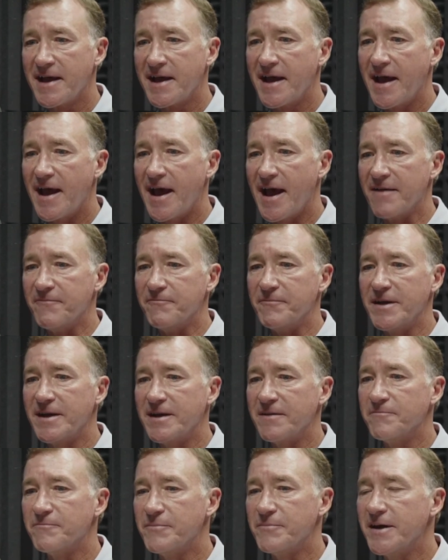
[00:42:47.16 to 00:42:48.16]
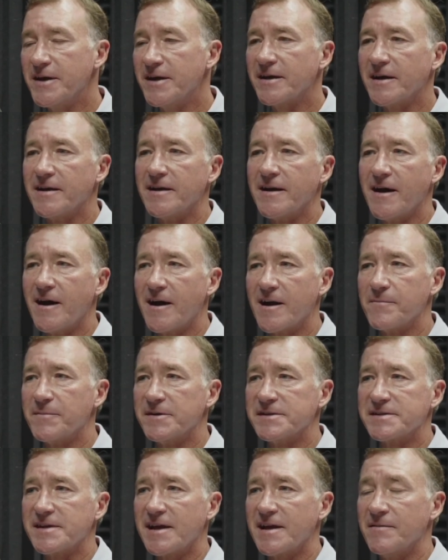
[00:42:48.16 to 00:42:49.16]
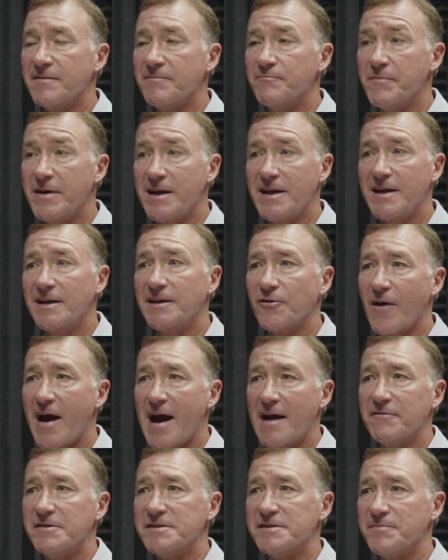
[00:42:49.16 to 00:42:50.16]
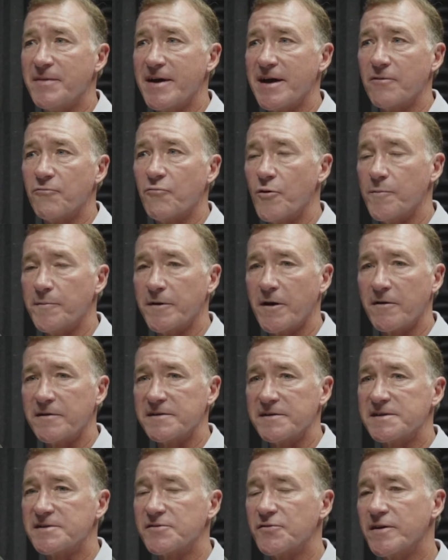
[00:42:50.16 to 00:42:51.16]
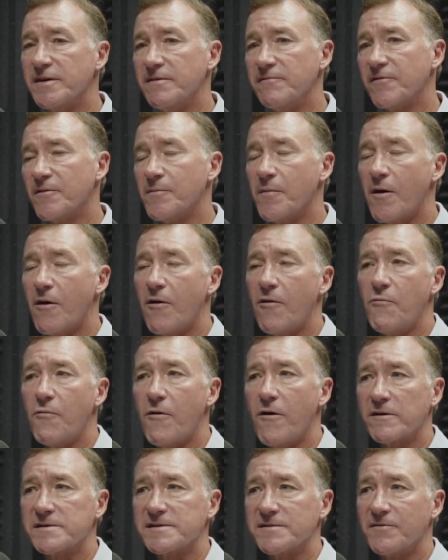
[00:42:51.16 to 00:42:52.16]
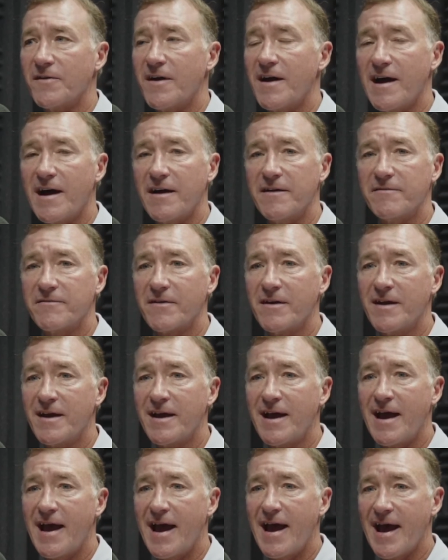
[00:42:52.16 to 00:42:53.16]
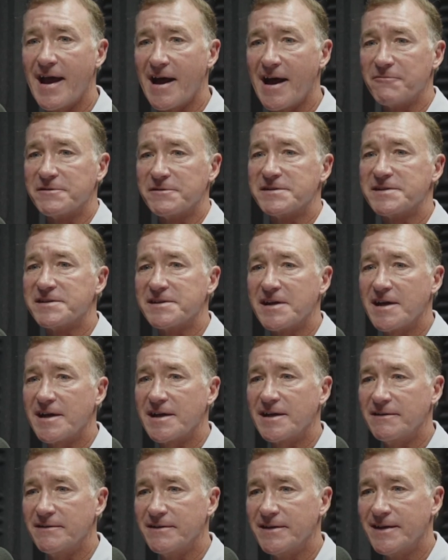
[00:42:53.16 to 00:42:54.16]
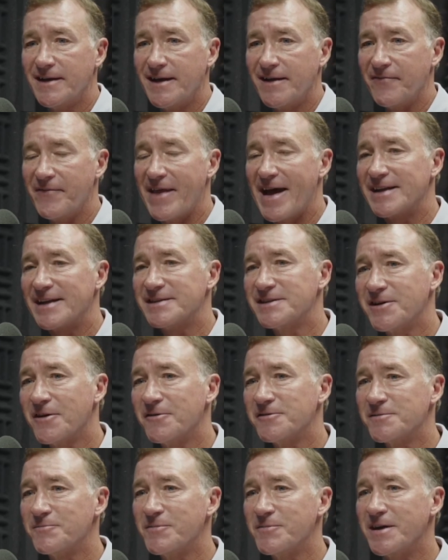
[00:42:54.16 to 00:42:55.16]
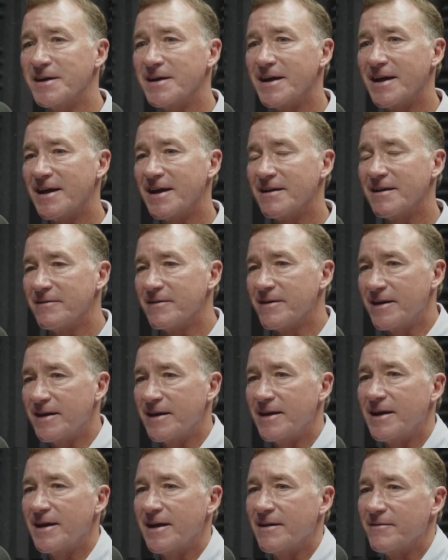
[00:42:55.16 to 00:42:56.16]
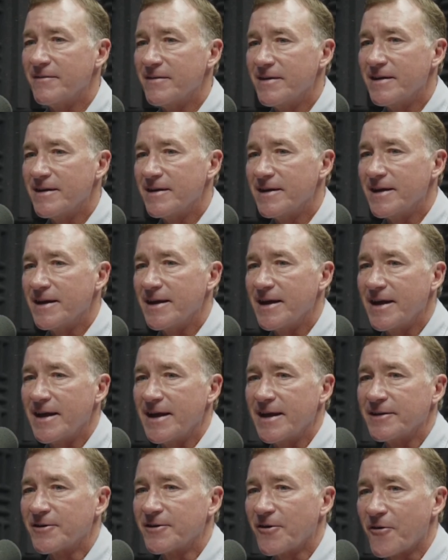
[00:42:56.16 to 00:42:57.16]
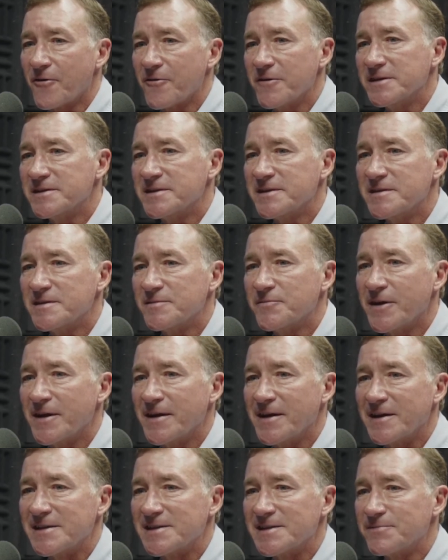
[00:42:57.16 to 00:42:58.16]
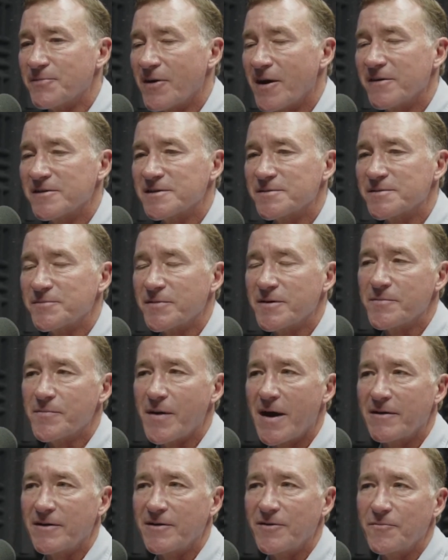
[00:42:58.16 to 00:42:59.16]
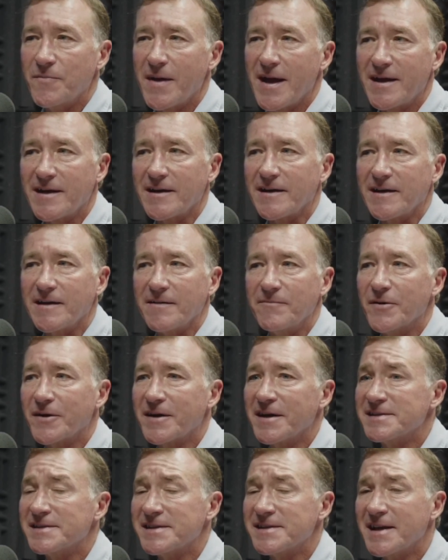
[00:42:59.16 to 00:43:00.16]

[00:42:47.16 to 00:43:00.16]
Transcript: and being anonymous and meeting your average man or woman on the street from all walks of life. And I would say that shows me, it encourages me and inspires me about humanity, because